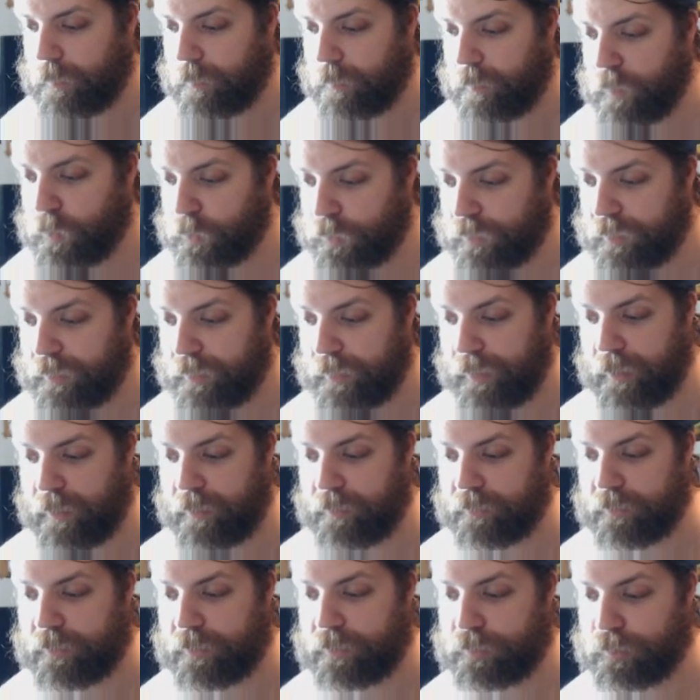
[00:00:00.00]
Mostly
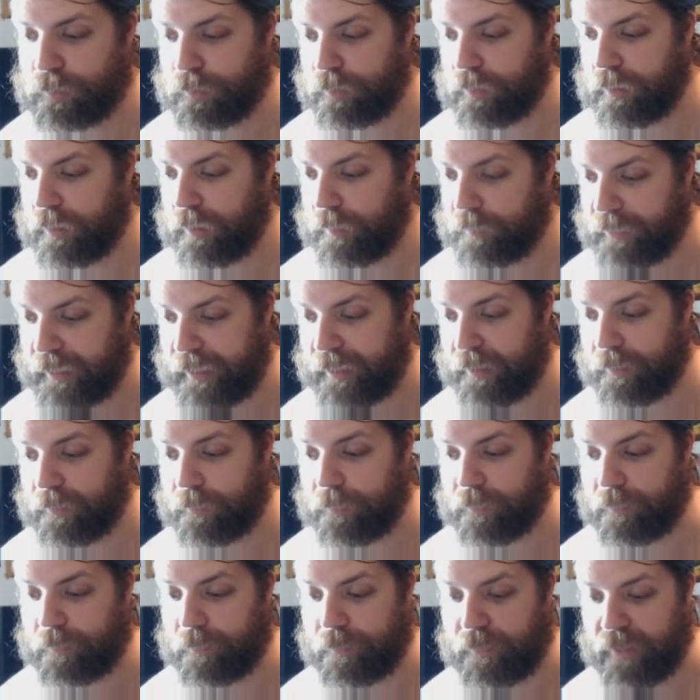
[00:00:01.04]
there to come
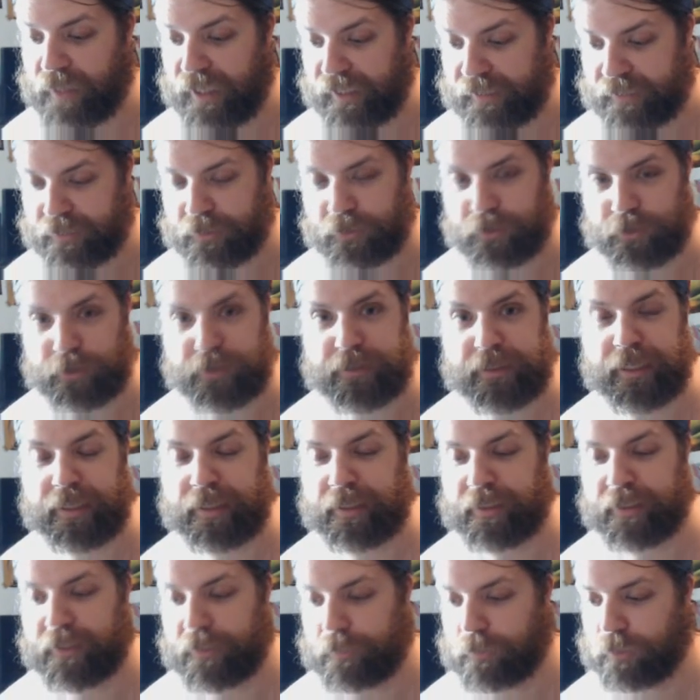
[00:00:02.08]
down -3,
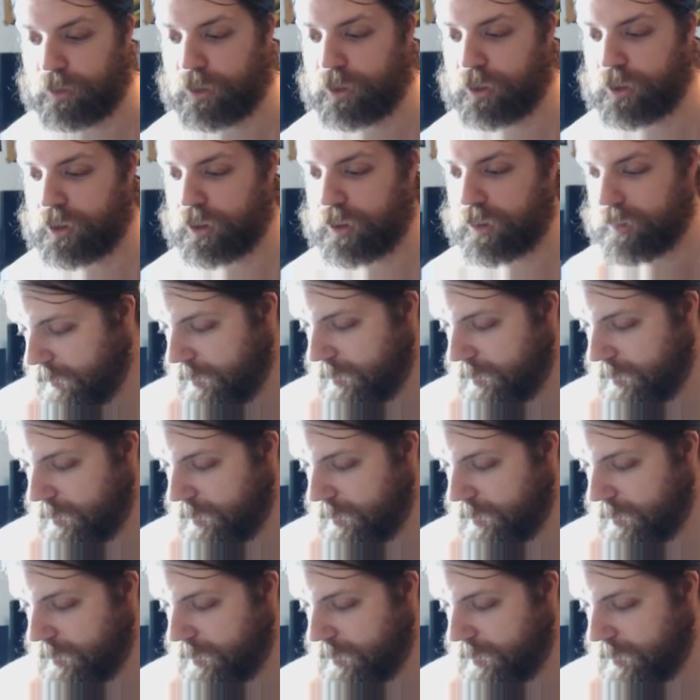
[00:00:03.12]
get a huge